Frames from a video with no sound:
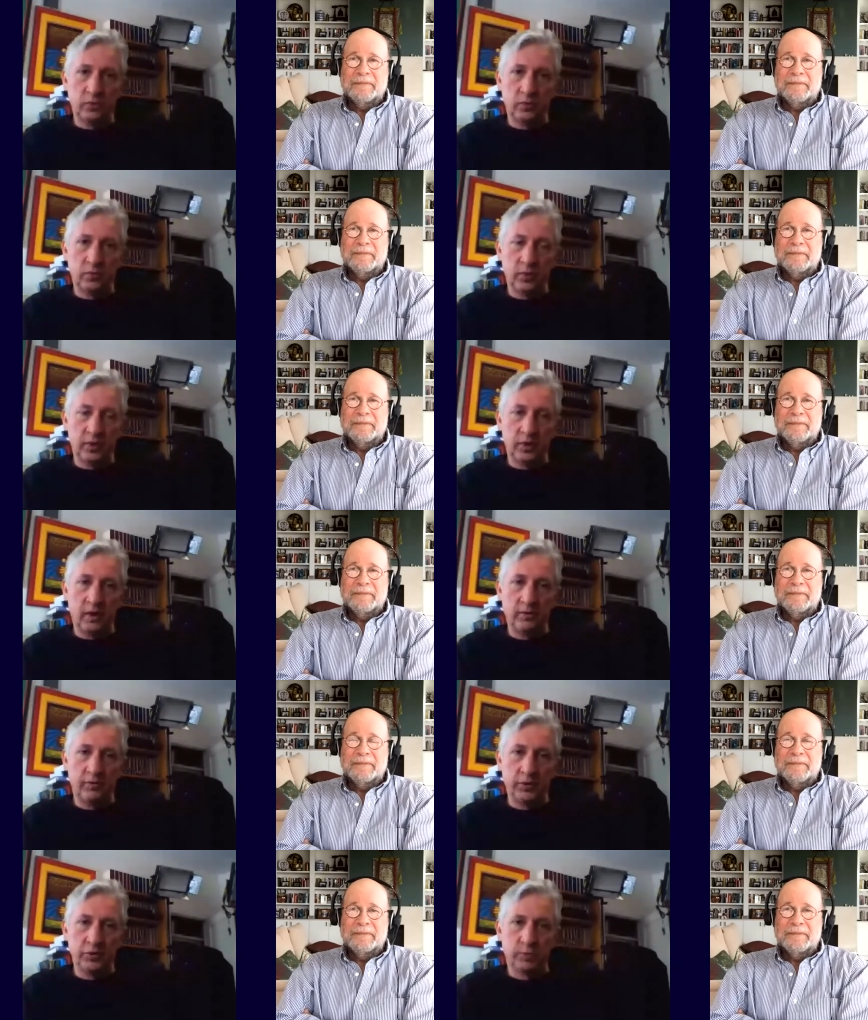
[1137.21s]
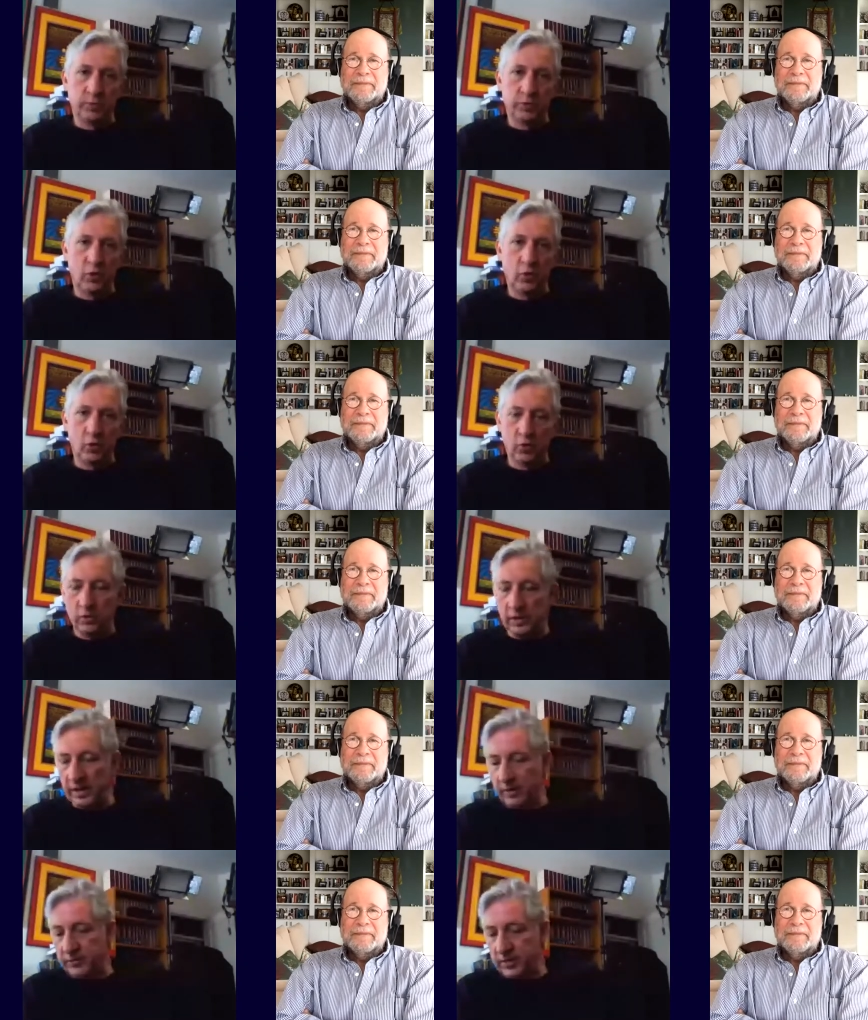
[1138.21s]
Speaker 1: for a non-fungible token or
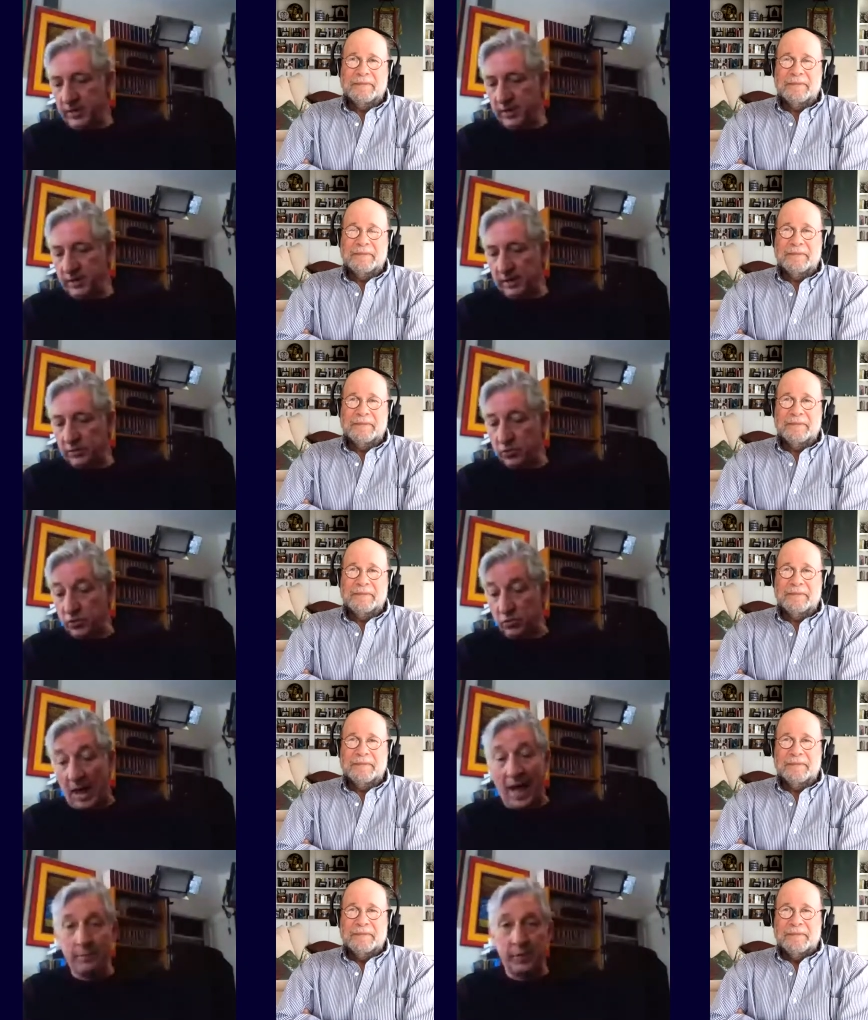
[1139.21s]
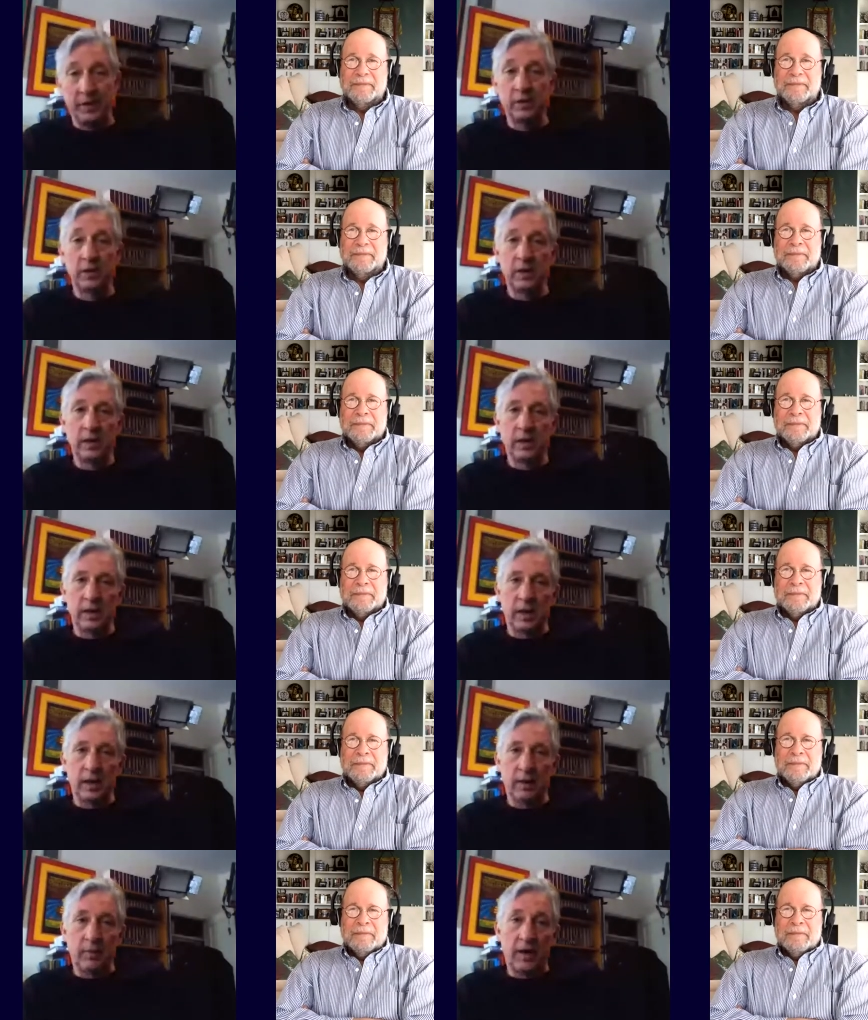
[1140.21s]
NFT that just happened.
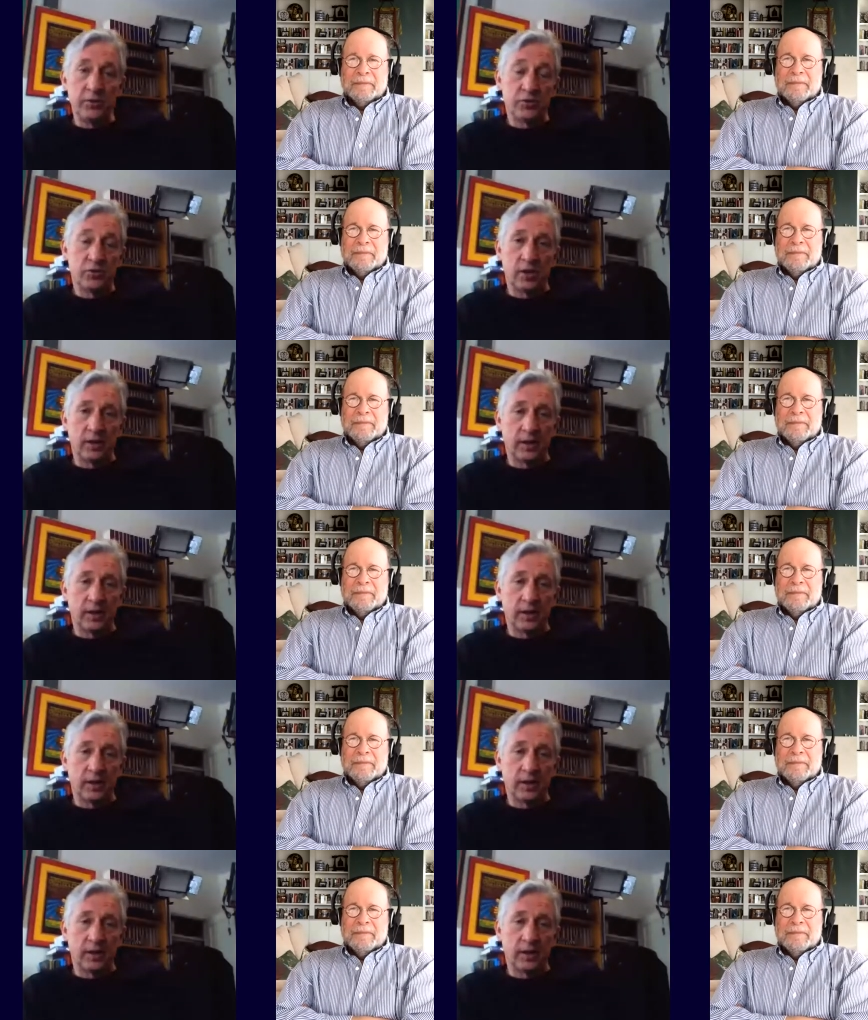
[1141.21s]
Uh, I used